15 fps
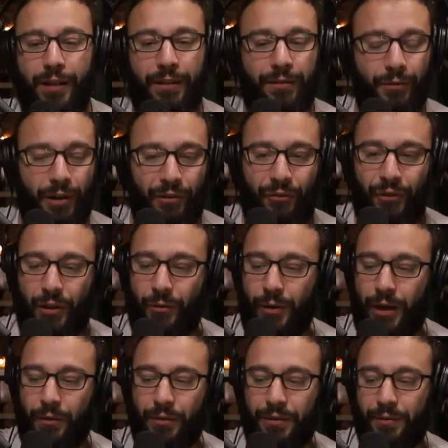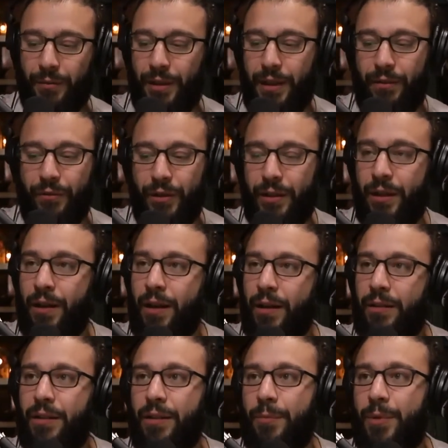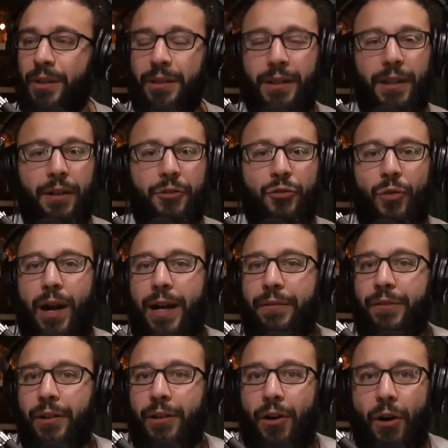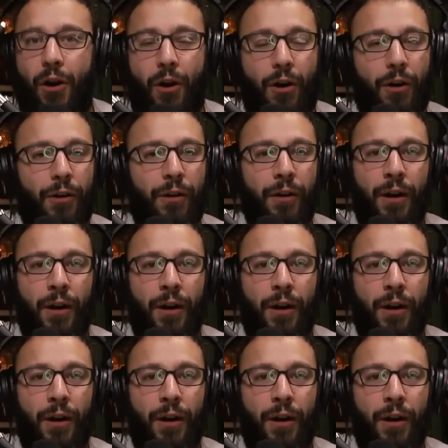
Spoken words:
This is what I felt when I was given the ability to drive the car